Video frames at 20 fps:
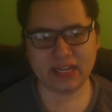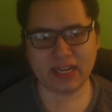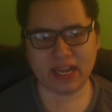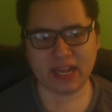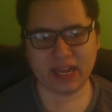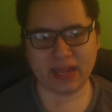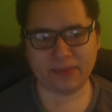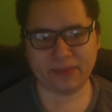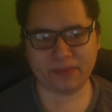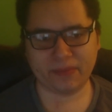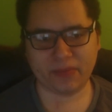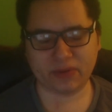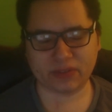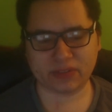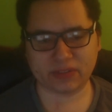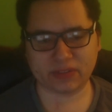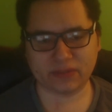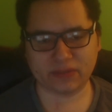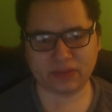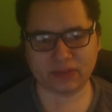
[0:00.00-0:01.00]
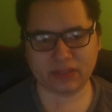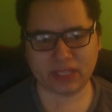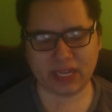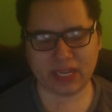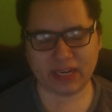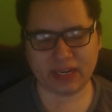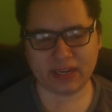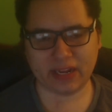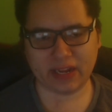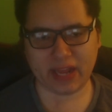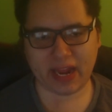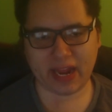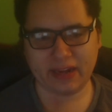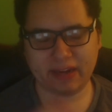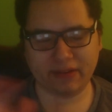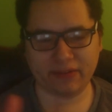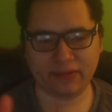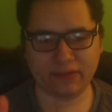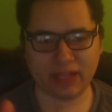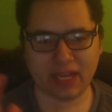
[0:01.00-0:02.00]
And the
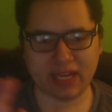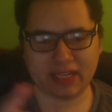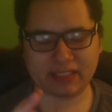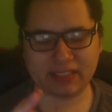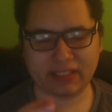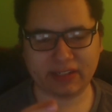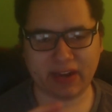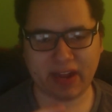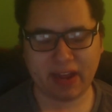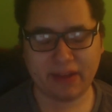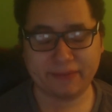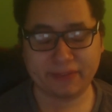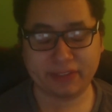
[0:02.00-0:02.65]
end of last year, I haven't